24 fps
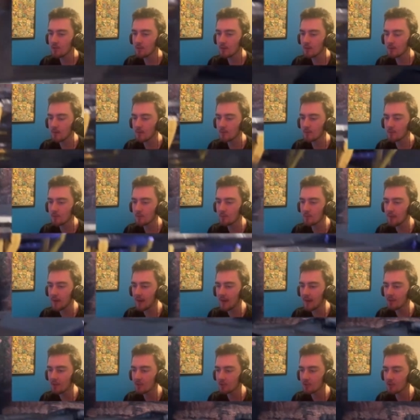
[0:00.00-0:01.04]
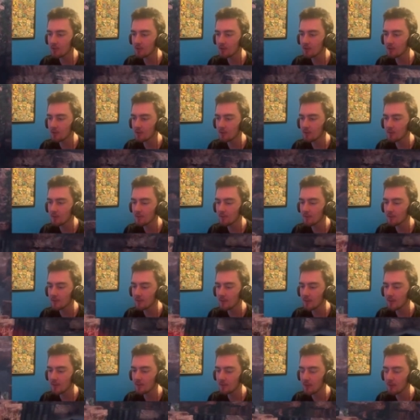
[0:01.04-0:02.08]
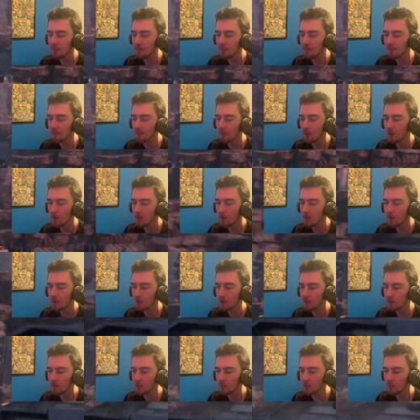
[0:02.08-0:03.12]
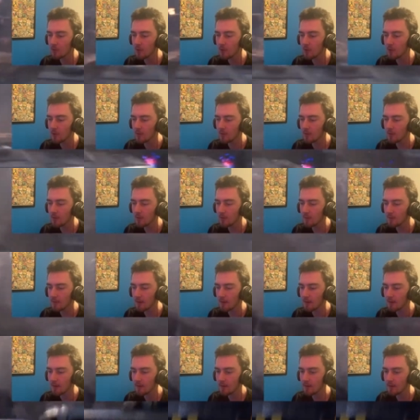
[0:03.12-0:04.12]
Sometimes it's a pain because it locks onto different things. Like before, it locked onto a turret instead of the vent.